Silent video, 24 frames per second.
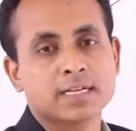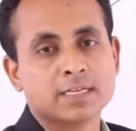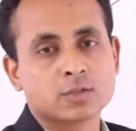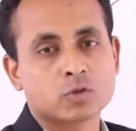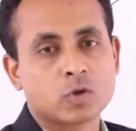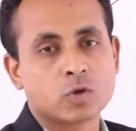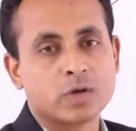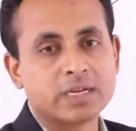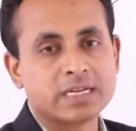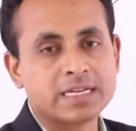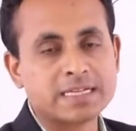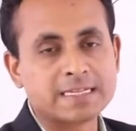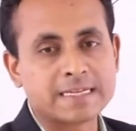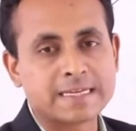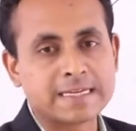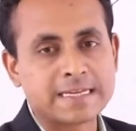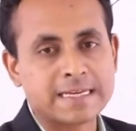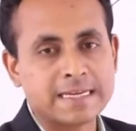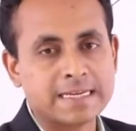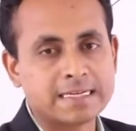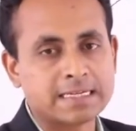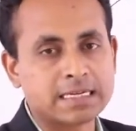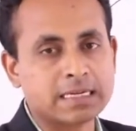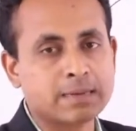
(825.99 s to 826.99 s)
So it is
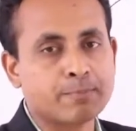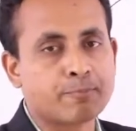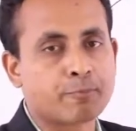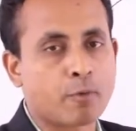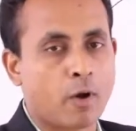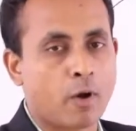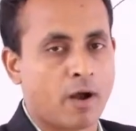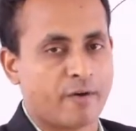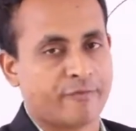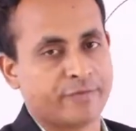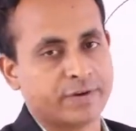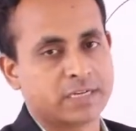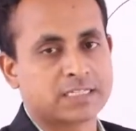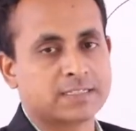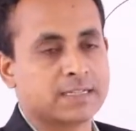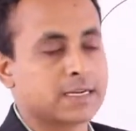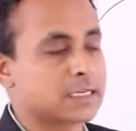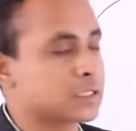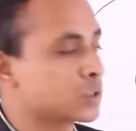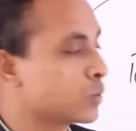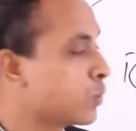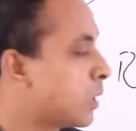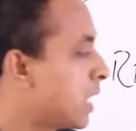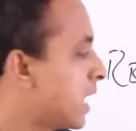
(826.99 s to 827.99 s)
creating profits.
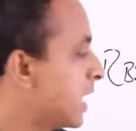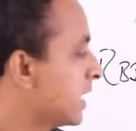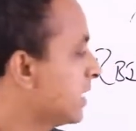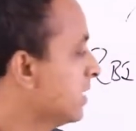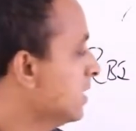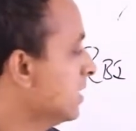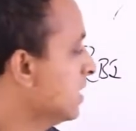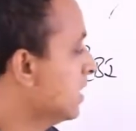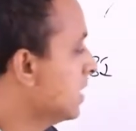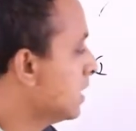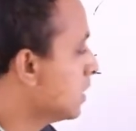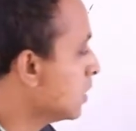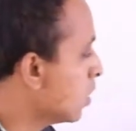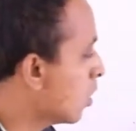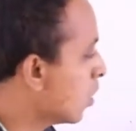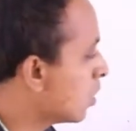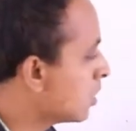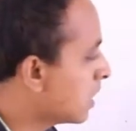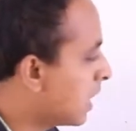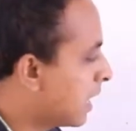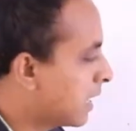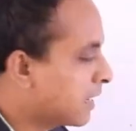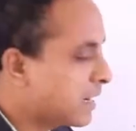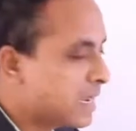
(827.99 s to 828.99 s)
That's why
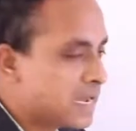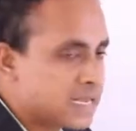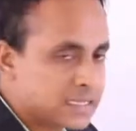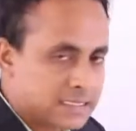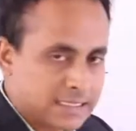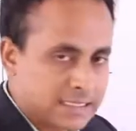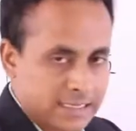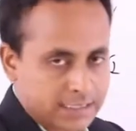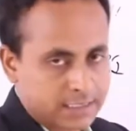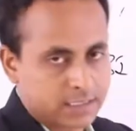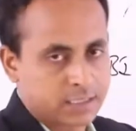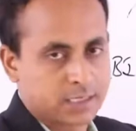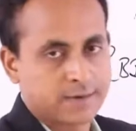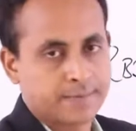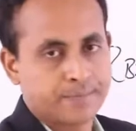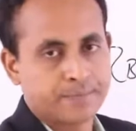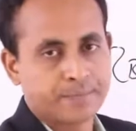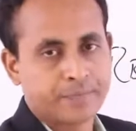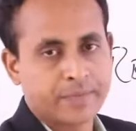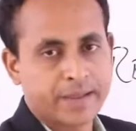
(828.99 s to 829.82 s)
loan are asset.